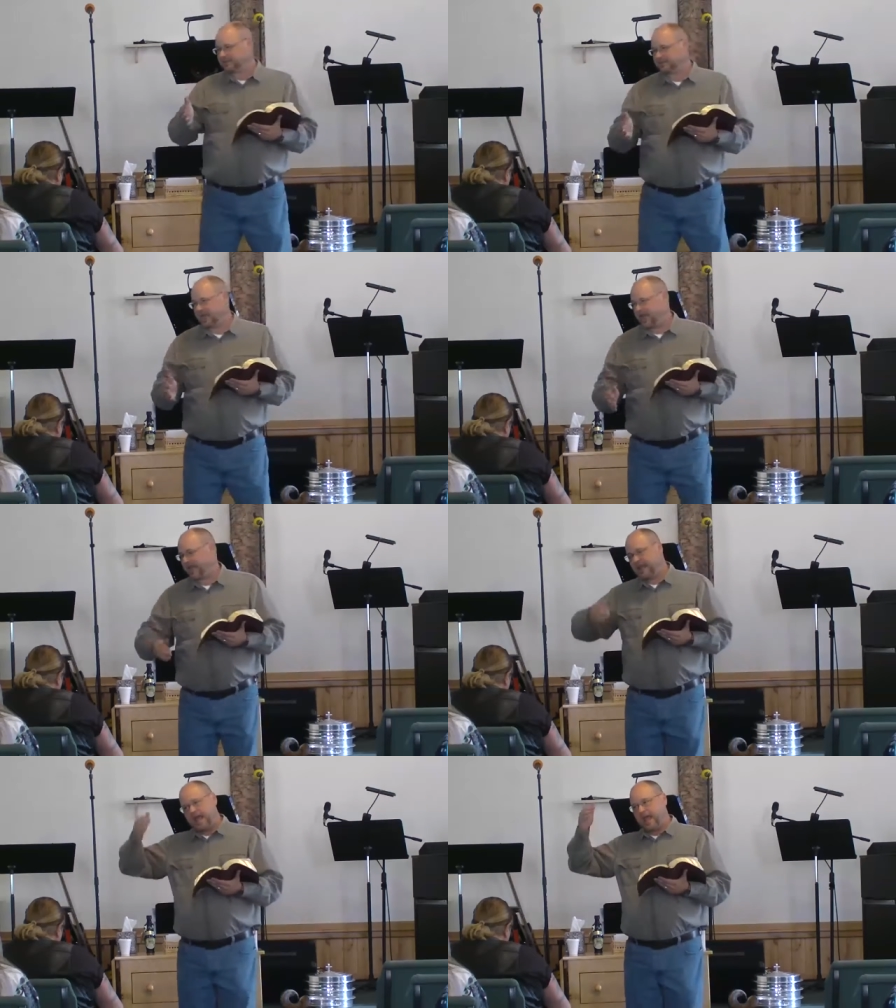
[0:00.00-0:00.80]

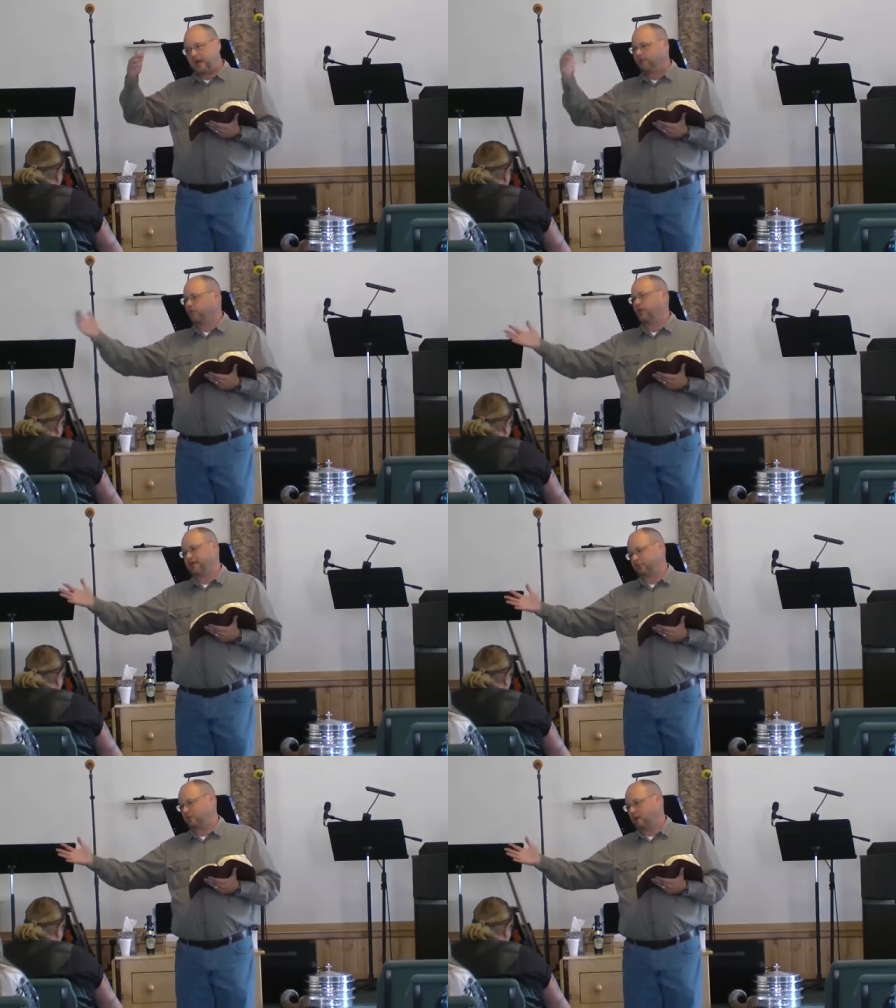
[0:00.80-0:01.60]
today, and
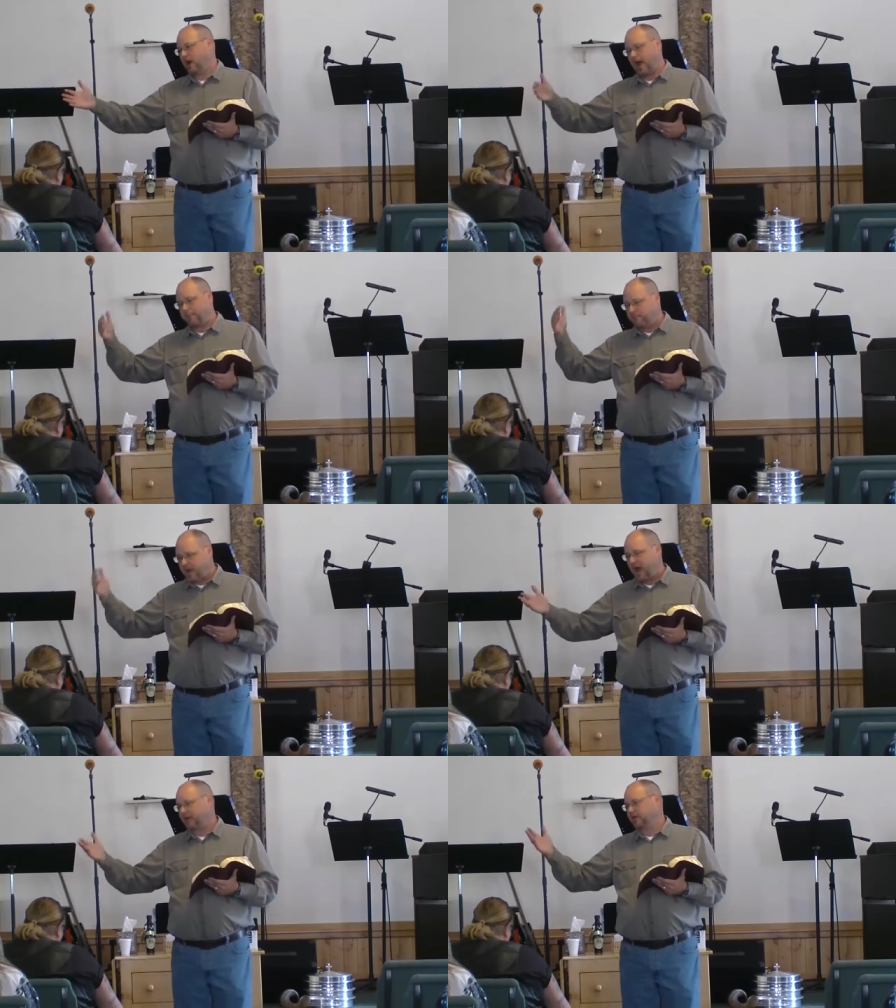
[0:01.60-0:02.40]
forever. I'm
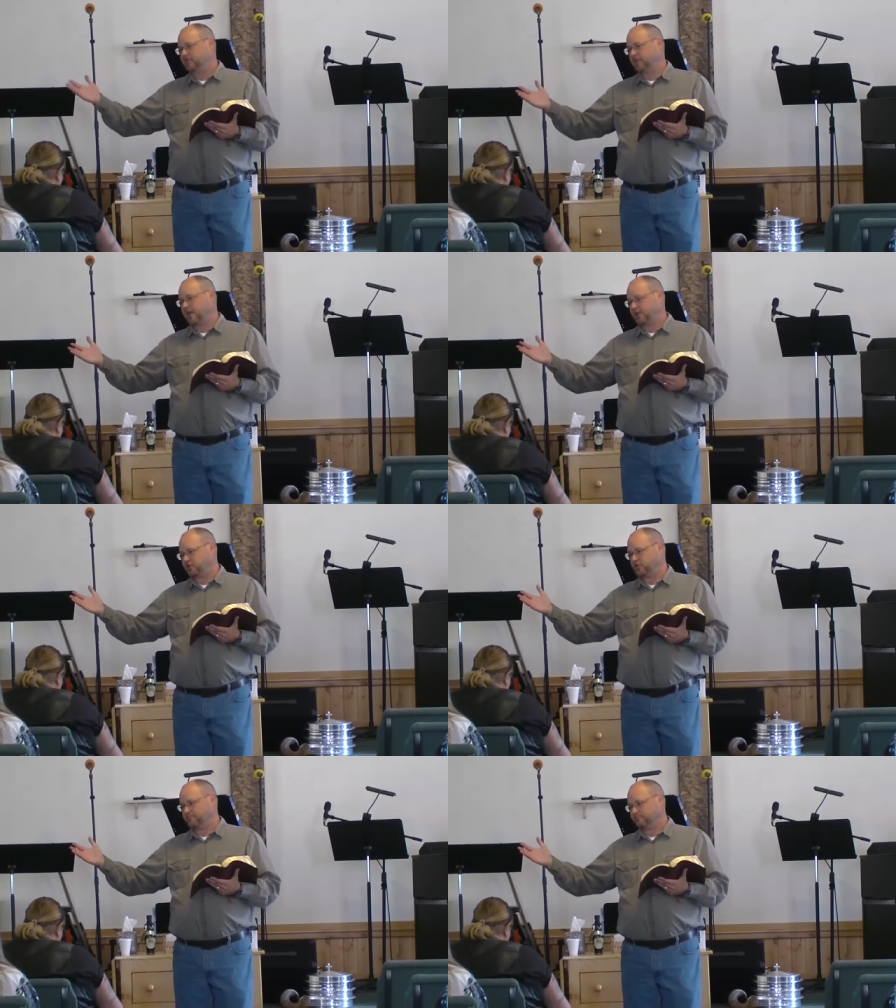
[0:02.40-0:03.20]
not going to
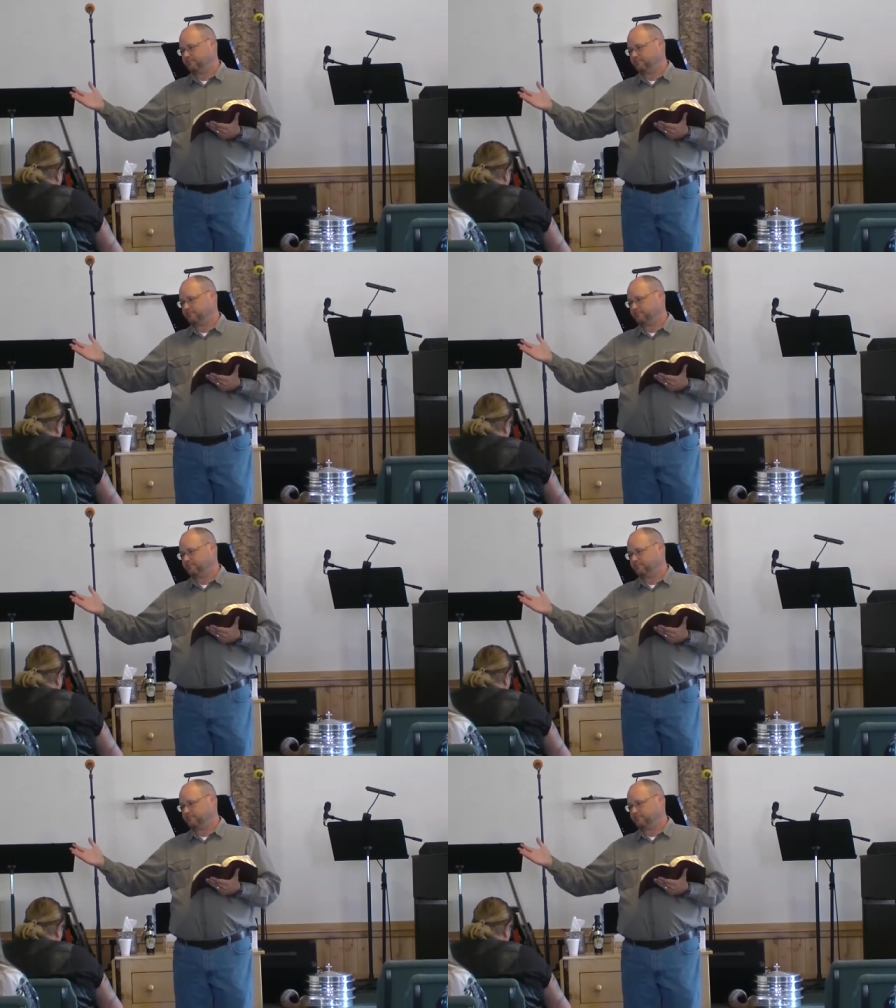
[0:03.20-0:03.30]
change.